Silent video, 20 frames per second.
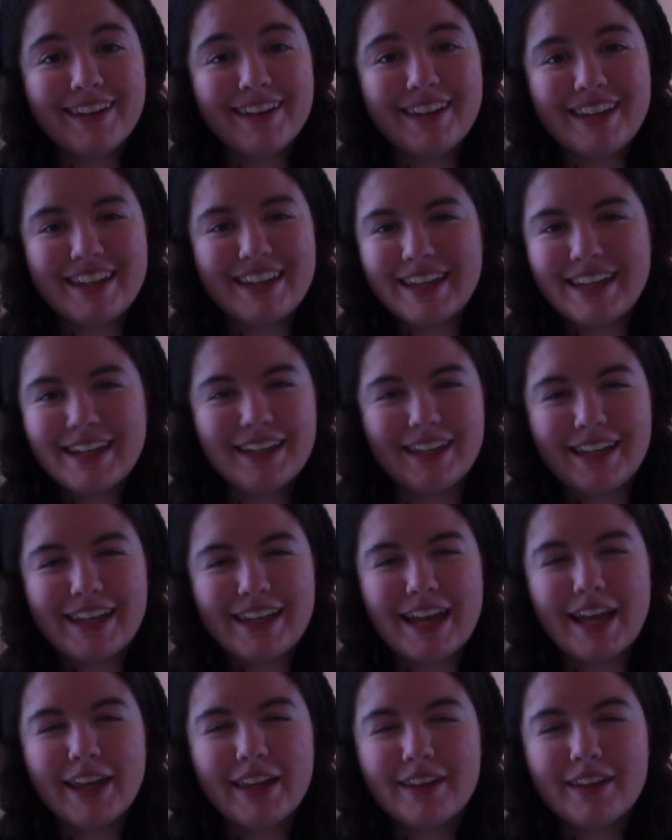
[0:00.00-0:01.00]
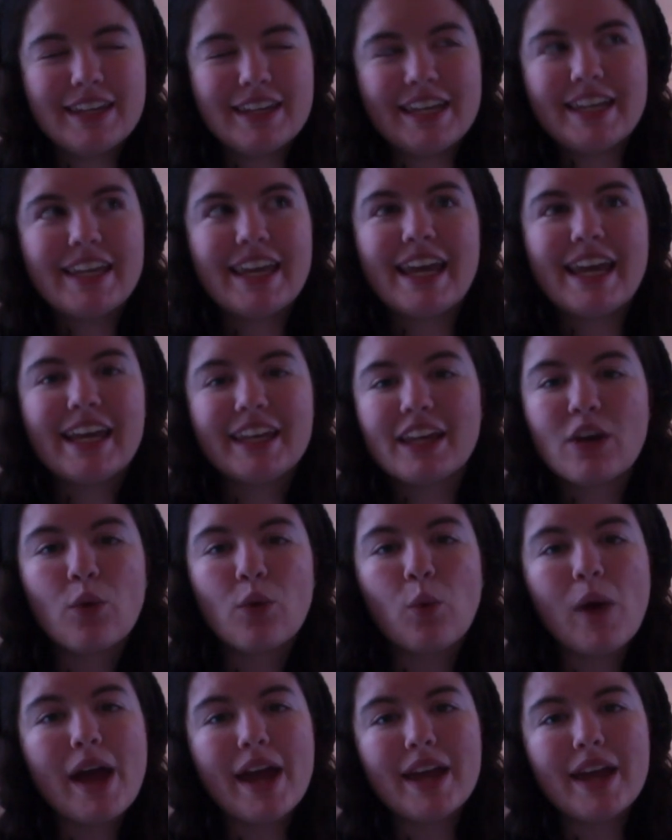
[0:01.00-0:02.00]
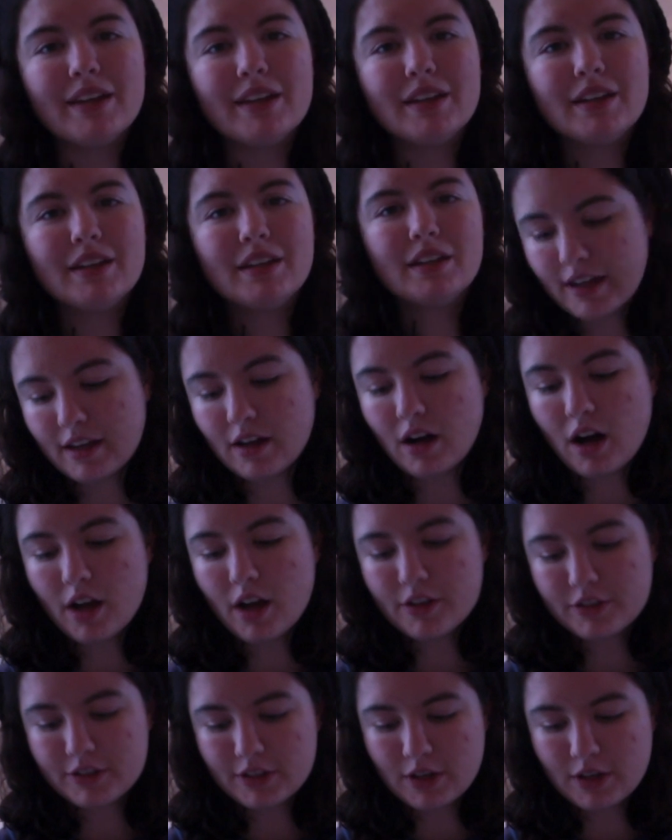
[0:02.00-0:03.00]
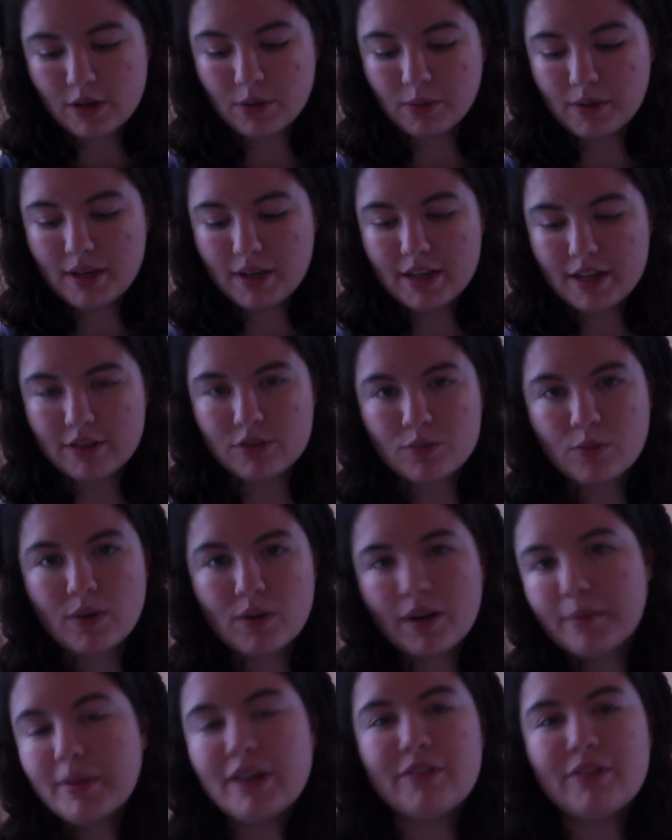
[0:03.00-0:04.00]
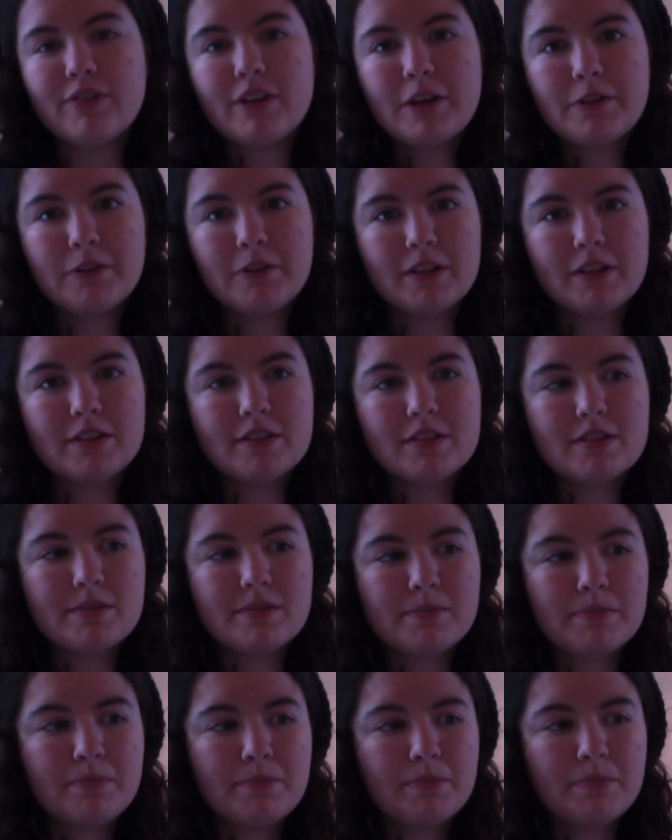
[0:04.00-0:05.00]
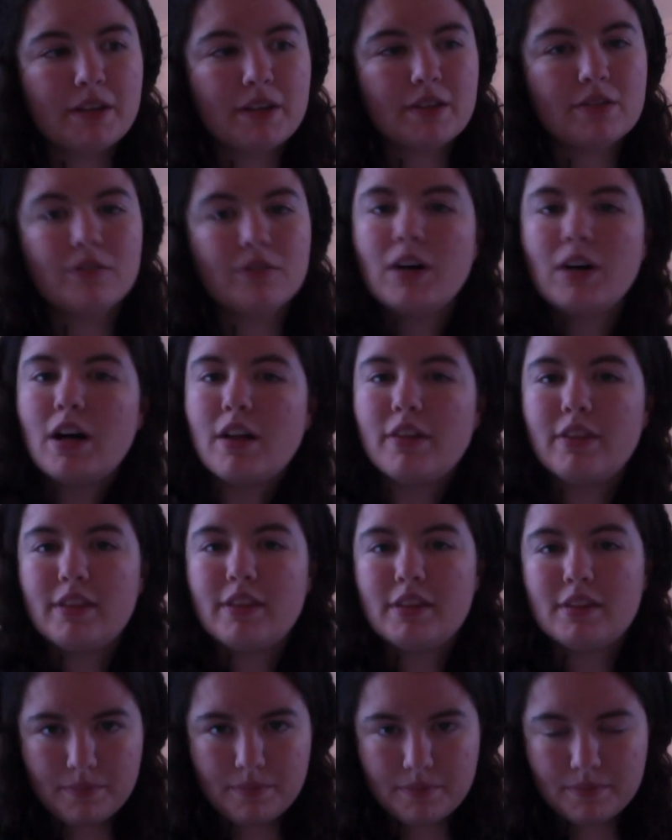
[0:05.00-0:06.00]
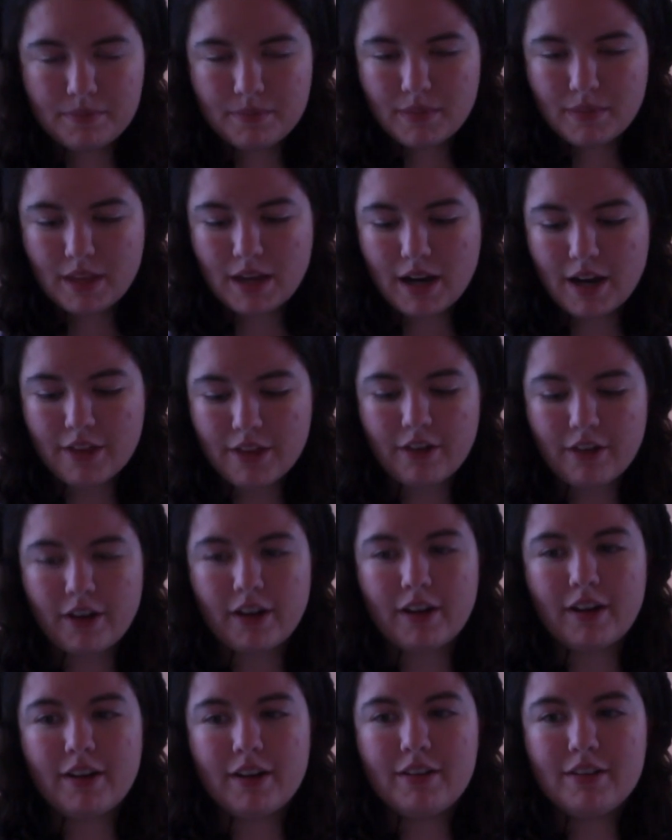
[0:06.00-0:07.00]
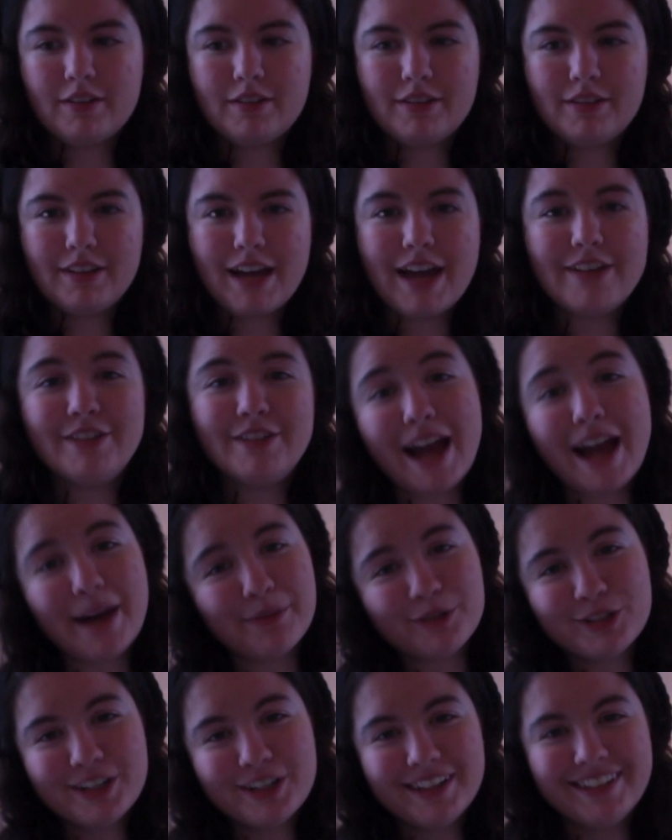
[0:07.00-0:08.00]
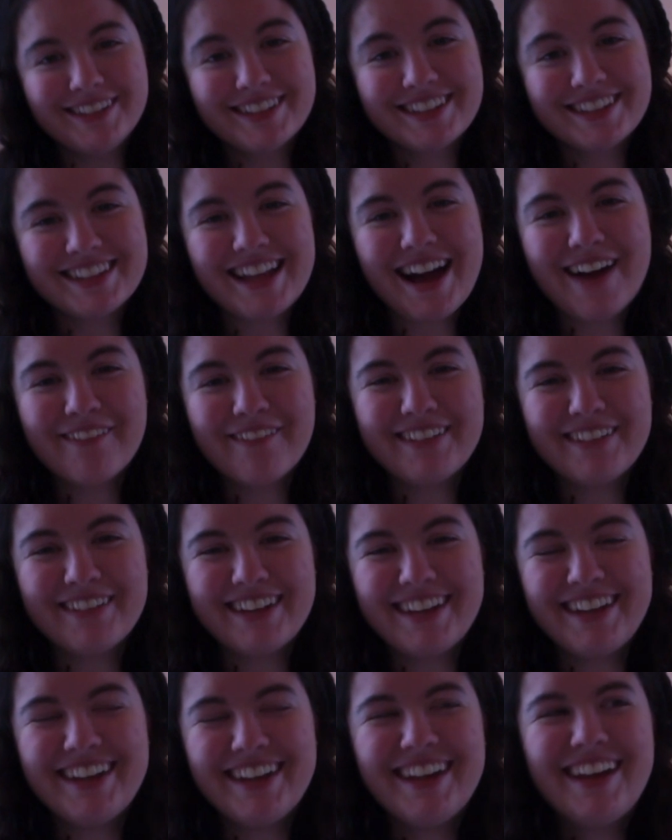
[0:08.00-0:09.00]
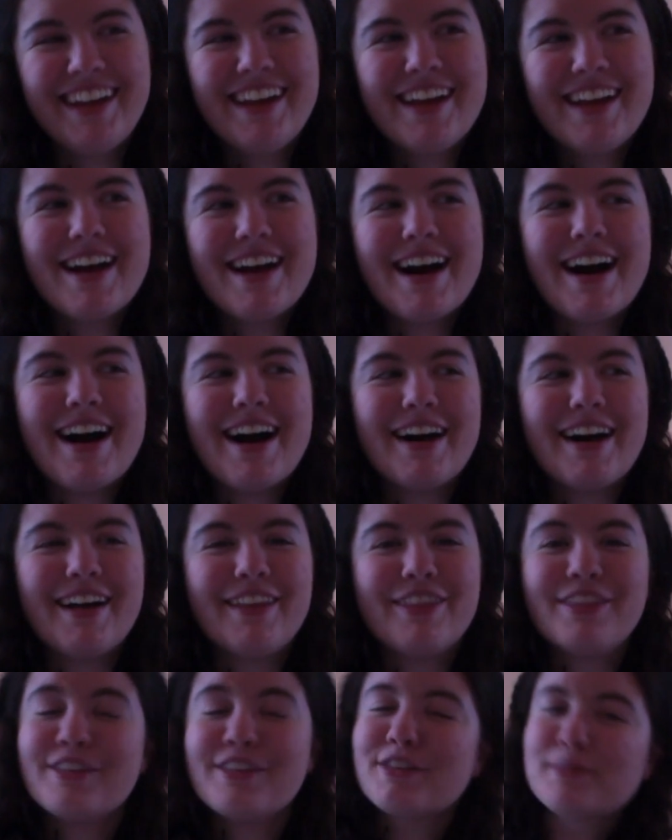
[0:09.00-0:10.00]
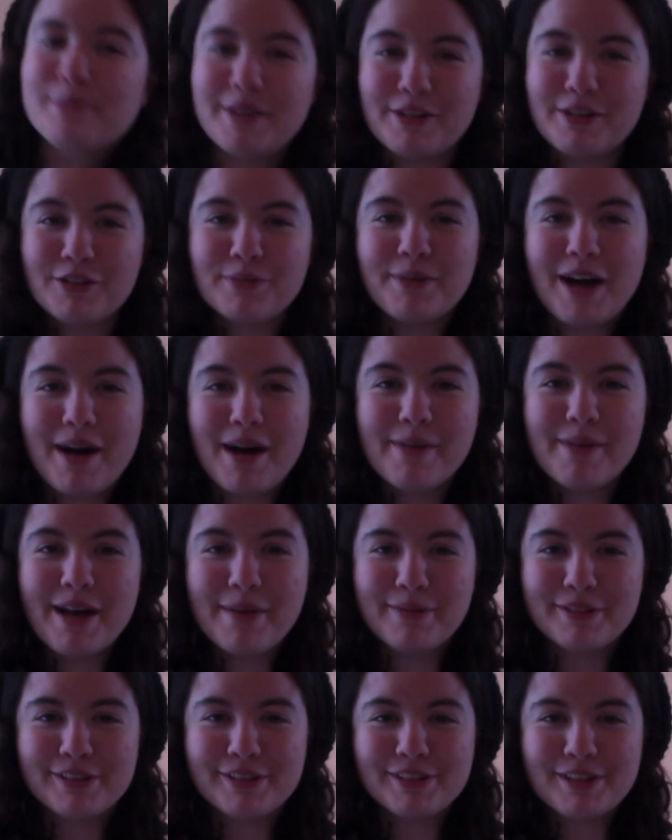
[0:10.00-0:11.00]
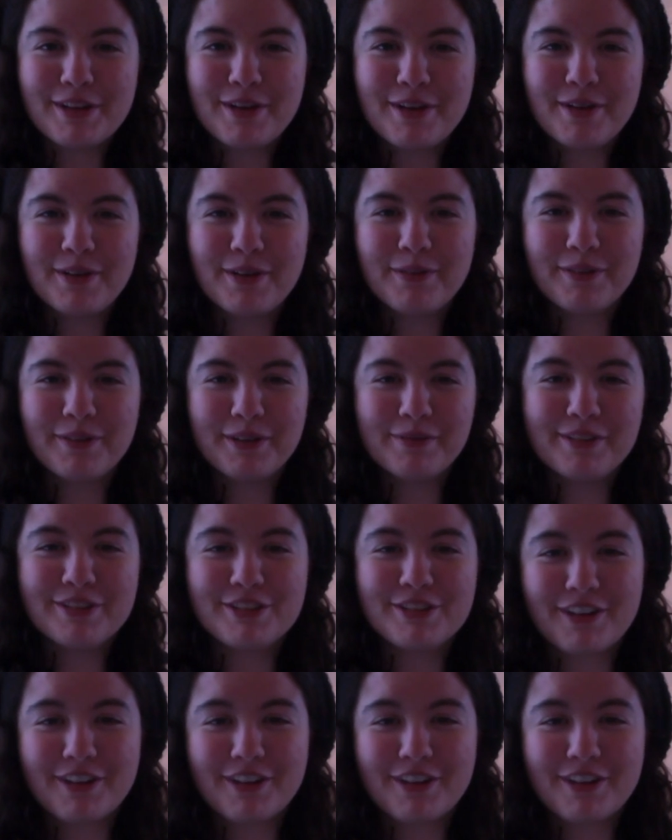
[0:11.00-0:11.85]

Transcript: He can't get away. Also, it's one of my favorites because of all the other adaptations of it. The SpongeBob episode where Mr.